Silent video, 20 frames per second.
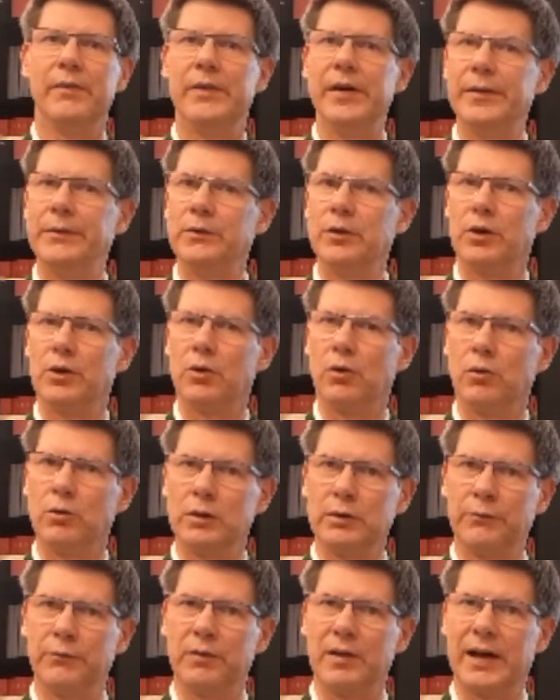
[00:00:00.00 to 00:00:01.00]
that not all
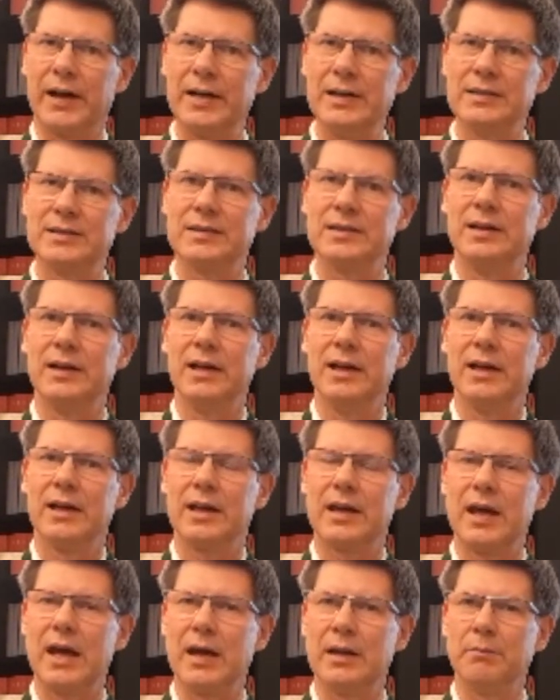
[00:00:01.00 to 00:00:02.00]
the flights
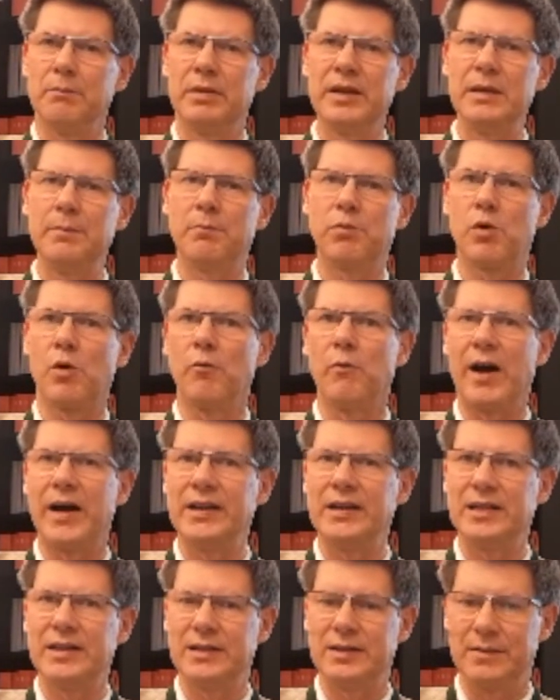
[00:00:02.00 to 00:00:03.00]
can be
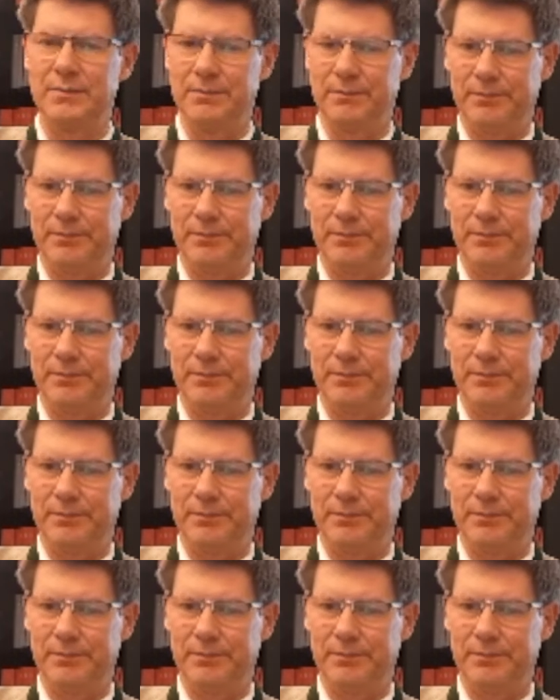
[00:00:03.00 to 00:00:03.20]
provided.